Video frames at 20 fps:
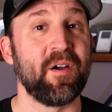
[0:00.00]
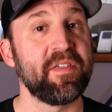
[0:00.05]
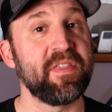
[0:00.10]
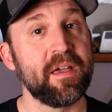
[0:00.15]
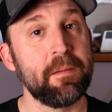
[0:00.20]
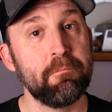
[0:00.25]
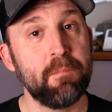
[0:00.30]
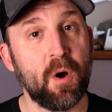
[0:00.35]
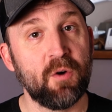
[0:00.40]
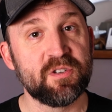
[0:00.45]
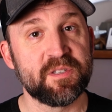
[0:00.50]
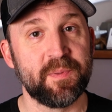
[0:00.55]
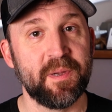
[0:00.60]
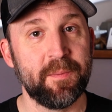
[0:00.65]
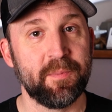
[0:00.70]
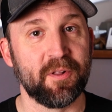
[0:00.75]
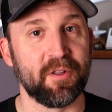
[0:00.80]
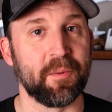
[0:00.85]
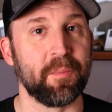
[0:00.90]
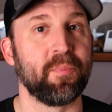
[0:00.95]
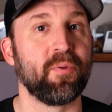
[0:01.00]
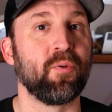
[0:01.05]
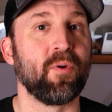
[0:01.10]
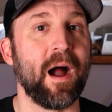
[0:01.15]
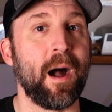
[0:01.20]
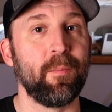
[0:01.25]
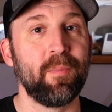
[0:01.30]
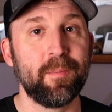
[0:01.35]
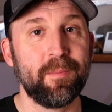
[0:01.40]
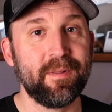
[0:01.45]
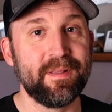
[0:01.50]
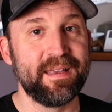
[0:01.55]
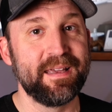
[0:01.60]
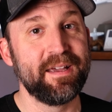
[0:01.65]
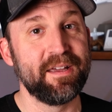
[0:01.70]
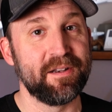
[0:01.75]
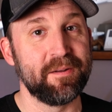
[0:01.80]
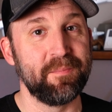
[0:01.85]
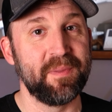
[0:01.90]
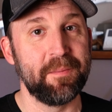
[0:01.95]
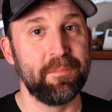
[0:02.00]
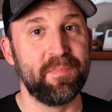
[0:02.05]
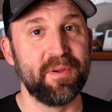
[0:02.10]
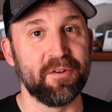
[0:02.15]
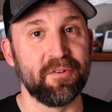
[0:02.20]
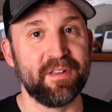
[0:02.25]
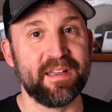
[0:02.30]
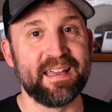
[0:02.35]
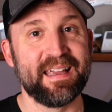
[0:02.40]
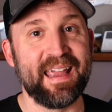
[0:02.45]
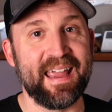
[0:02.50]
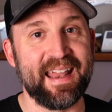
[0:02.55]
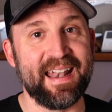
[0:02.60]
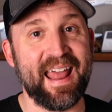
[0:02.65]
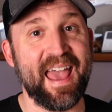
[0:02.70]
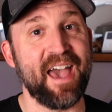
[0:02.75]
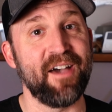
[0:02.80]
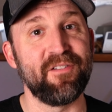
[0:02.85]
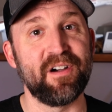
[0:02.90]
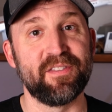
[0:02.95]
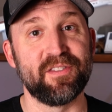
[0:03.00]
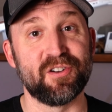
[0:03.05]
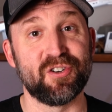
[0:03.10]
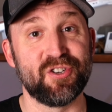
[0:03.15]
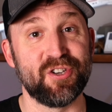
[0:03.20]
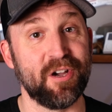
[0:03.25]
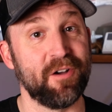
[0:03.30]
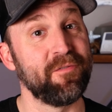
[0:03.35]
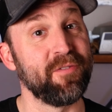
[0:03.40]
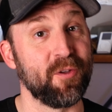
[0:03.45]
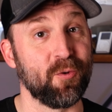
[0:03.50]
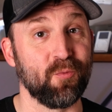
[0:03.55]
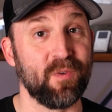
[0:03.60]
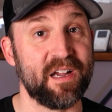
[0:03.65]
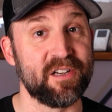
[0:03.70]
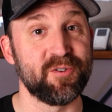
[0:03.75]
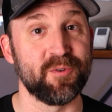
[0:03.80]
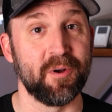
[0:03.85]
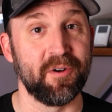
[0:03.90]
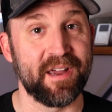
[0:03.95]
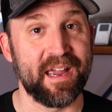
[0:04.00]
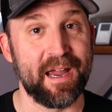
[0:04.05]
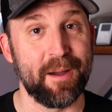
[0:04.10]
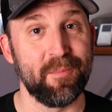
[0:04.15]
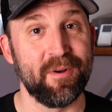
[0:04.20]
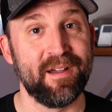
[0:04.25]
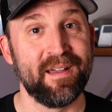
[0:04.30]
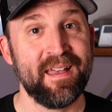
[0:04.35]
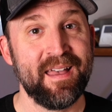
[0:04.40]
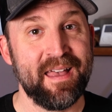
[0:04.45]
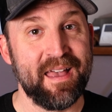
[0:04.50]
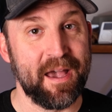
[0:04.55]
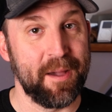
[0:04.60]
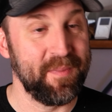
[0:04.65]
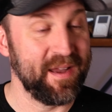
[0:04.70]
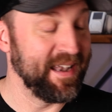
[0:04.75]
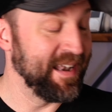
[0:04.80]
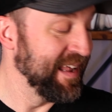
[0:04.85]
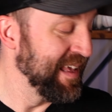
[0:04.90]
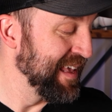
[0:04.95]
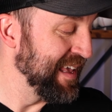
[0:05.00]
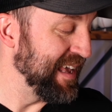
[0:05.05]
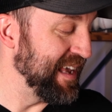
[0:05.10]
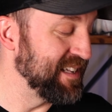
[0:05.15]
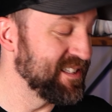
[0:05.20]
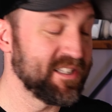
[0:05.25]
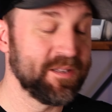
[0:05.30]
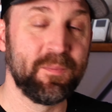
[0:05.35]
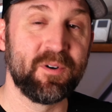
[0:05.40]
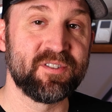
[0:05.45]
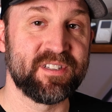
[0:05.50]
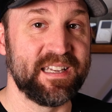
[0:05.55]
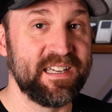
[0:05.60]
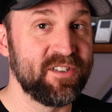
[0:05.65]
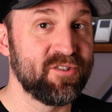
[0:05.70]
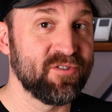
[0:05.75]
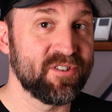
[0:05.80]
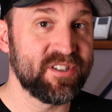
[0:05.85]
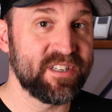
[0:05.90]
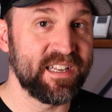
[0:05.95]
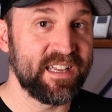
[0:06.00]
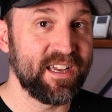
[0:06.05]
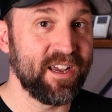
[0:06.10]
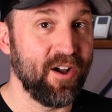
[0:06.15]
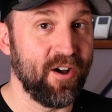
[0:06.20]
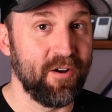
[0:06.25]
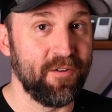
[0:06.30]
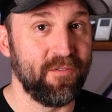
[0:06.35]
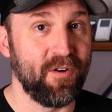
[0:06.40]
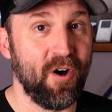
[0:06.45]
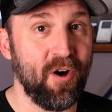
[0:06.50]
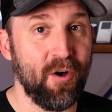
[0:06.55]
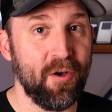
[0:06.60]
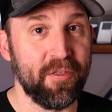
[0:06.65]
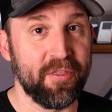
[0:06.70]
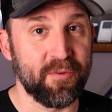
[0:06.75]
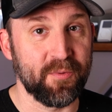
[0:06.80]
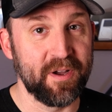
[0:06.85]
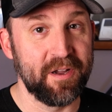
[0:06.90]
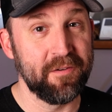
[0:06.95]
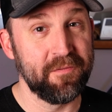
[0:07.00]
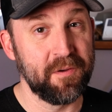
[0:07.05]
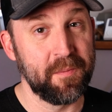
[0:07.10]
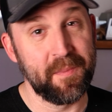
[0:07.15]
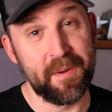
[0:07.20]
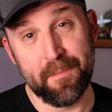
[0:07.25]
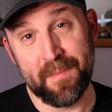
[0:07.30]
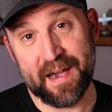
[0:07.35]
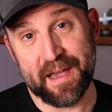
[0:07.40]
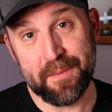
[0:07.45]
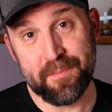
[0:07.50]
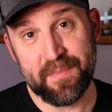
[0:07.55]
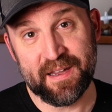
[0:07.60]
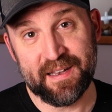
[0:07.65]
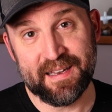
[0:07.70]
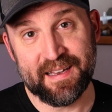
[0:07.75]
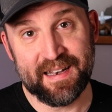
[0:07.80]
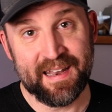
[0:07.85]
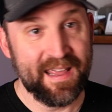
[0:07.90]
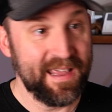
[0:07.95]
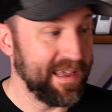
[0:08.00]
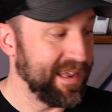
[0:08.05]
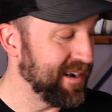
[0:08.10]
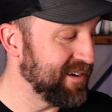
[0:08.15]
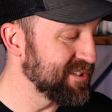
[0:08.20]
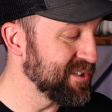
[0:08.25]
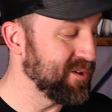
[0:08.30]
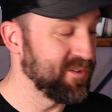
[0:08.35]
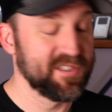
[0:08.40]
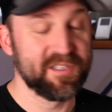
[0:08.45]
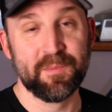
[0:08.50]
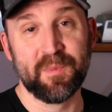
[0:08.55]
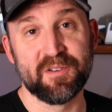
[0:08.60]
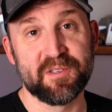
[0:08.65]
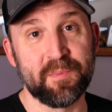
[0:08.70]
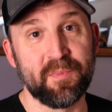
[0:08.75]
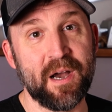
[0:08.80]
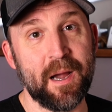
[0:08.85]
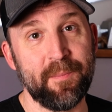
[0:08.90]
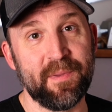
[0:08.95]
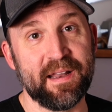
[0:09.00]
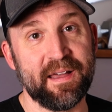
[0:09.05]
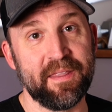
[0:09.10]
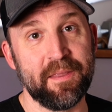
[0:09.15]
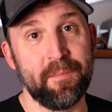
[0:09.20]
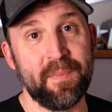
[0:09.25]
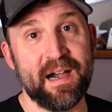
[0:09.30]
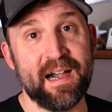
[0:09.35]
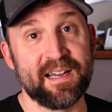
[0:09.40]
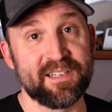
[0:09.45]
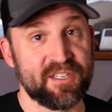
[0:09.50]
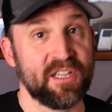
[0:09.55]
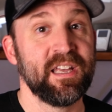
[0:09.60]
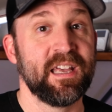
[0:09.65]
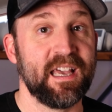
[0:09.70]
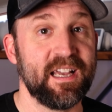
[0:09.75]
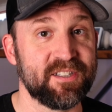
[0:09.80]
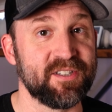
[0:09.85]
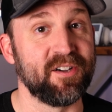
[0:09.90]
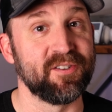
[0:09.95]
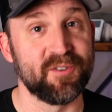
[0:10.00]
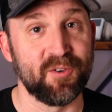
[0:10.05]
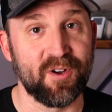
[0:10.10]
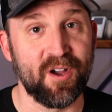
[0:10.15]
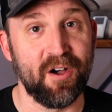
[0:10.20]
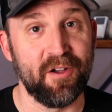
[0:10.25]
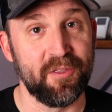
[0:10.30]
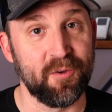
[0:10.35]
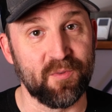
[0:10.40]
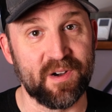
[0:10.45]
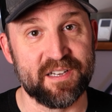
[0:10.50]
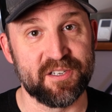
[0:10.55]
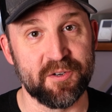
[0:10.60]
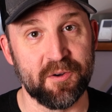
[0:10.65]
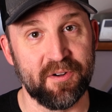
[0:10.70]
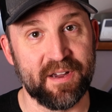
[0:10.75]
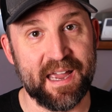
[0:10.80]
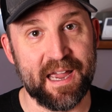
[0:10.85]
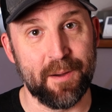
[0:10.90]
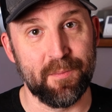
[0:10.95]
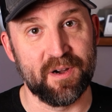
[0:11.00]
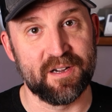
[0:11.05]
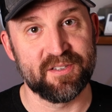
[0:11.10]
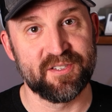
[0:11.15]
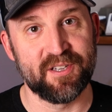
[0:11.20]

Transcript: Now I think most people are probably going to be building and have on their shelf the retro camera. I mean, it's the most interesting of all three of them in my opinion, and also it's the most prominent on the box. It's also called the retro camera.